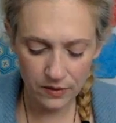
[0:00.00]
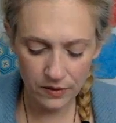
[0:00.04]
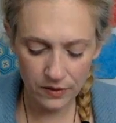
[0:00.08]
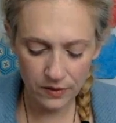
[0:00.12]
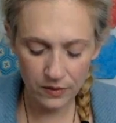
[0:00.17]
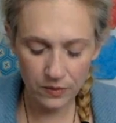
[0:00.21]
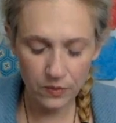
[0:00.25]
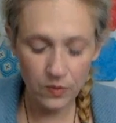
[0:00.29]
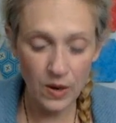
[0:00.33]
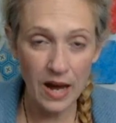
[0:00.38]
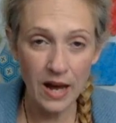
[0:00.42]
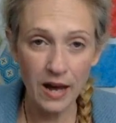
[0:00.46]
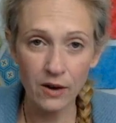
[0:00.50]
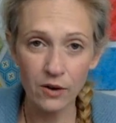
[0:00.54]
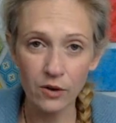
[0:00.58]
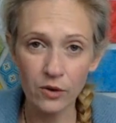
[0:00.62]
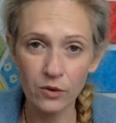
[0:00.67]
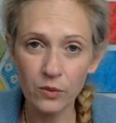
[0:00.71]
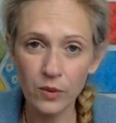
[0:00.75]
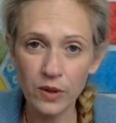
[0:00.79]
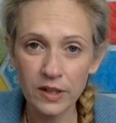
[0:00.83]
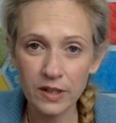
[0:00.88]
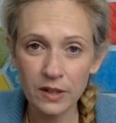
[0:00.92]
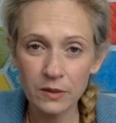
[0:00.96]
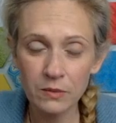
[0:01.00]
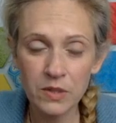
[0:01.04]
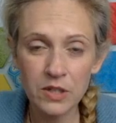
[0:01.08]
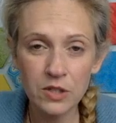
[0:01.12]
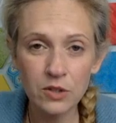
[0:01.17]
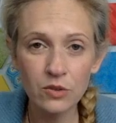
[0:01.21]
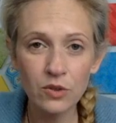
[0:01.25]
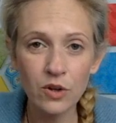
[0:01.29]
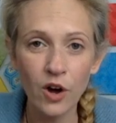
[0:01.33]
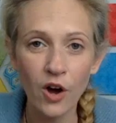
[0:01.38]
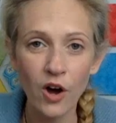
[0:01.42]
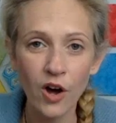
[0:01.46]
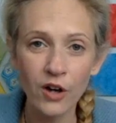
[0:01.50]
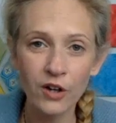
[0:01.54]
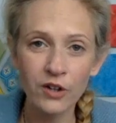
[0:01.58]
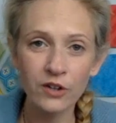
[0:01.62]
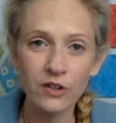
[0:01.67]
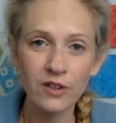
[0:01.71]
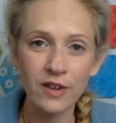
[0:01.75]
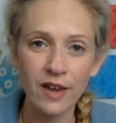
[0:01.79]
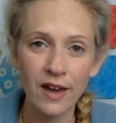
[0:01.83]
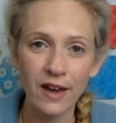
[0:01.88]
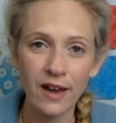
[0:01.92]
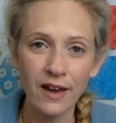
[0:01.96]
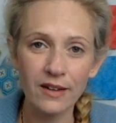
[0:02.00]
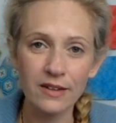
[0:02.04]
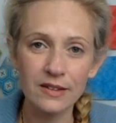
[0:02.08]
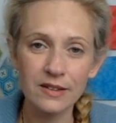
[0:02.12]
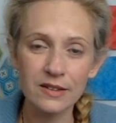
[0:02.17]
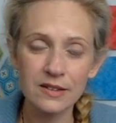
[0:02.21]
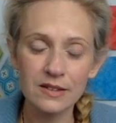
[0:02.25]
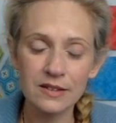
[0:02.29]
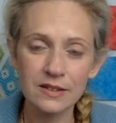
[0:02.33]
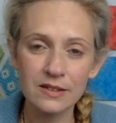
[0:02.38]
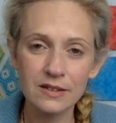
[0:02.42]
wow, what can we do to honor that